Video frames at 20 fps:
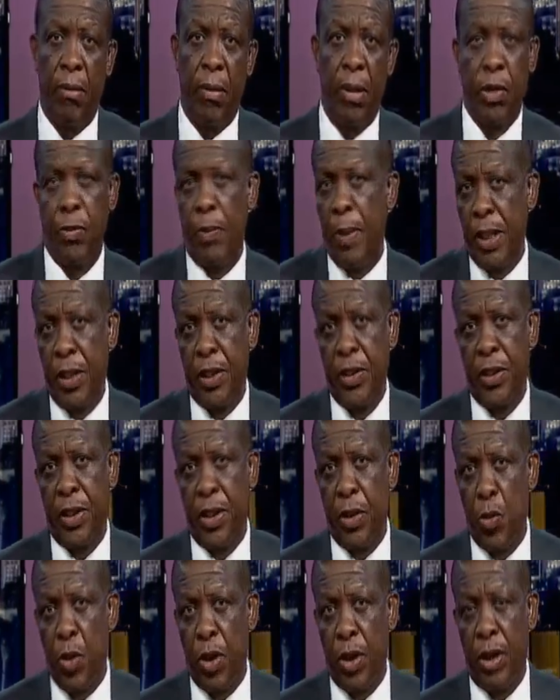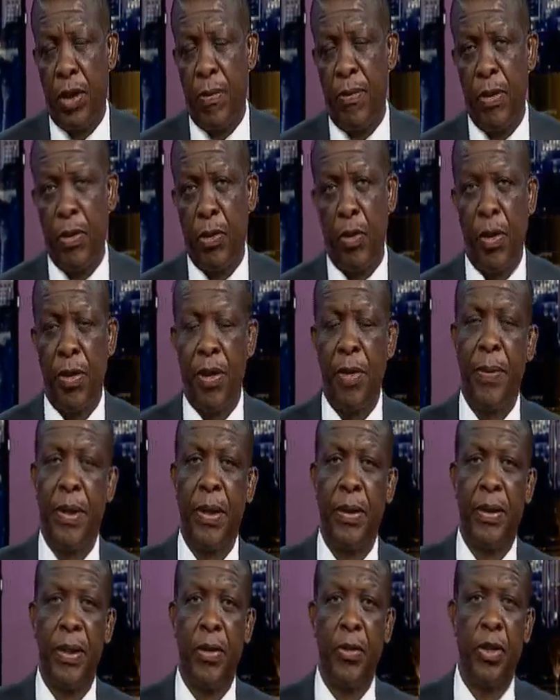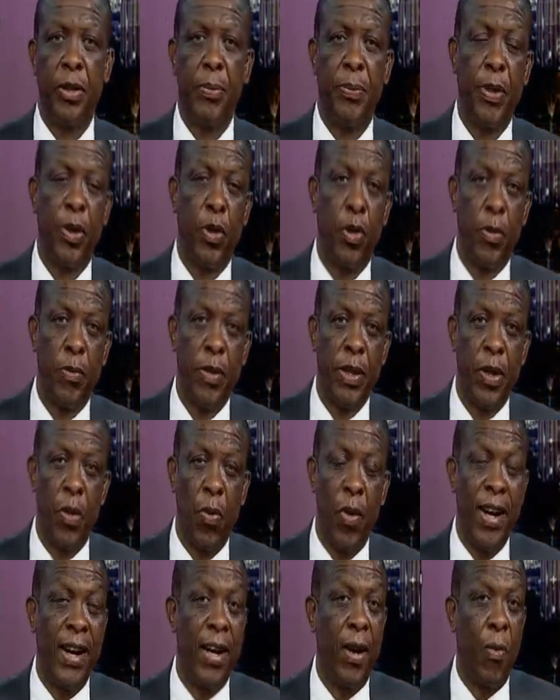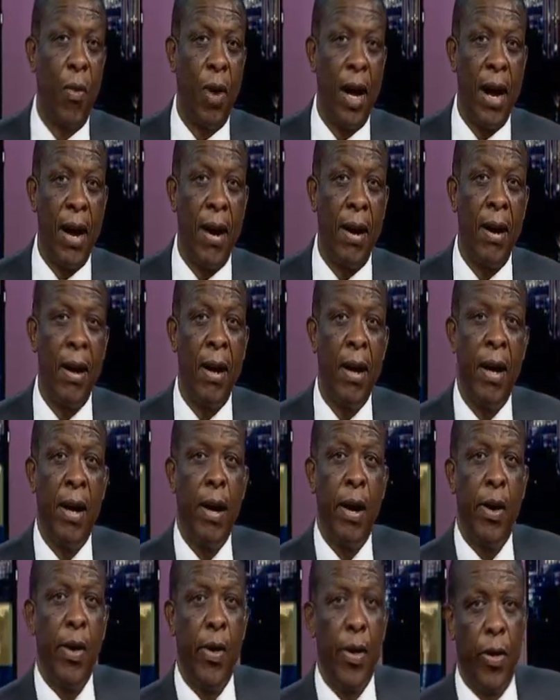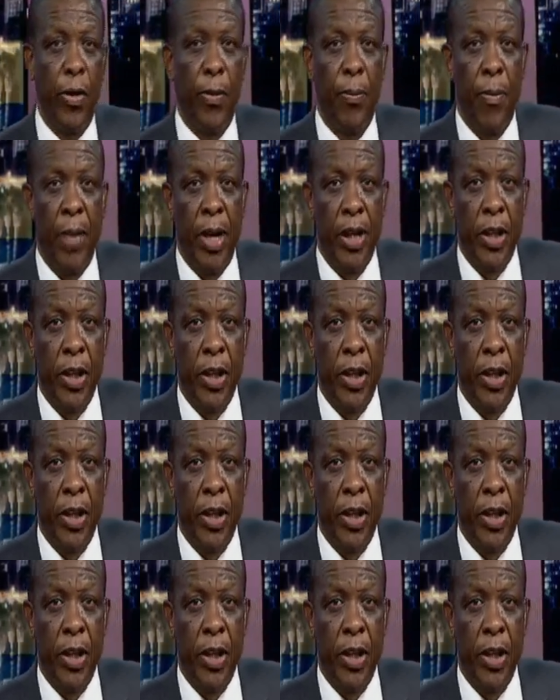as much as they welcome the talk about township economy, they wonder why not much